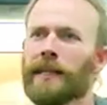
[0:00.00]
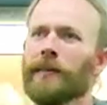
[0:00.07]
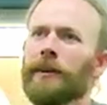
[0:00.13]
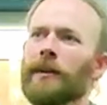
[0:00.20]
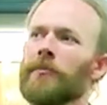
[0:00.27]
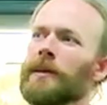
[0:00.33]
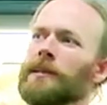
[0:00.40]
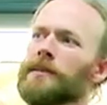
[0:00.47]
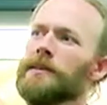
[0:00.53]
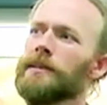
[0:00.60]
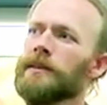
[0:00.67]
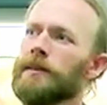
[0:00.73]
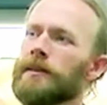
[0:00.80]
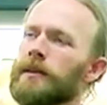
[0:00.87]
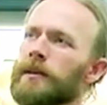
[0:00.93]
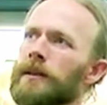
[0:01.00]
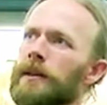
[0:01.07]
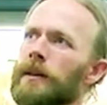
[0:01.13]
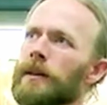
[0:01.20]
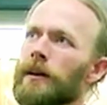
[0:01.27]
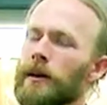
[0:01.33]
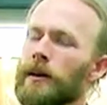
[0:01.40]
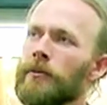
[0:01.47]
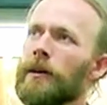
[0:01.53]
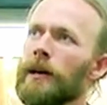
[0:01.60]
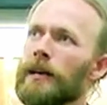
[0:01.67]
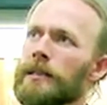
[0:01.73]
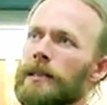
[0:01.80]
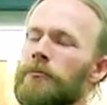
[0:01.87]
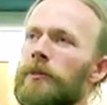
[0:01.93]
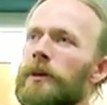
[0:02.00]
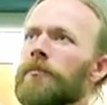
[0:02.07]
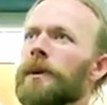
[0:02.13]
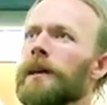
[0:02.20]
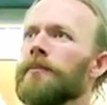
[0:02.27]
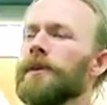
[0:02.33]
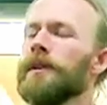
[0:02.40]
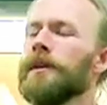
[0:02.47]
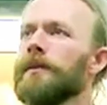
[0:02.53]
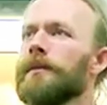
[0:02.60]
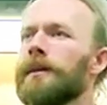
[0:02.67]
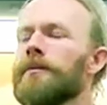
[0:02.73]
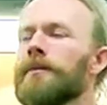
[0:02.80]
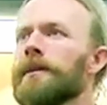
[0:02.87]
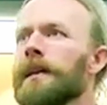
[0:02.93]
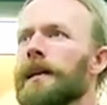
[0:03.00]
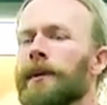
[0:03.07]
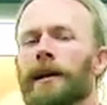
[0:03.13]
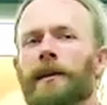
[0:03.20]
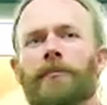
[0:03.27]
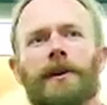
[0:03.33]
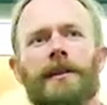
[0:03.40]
that came out of Princeton, or actually one paper came out of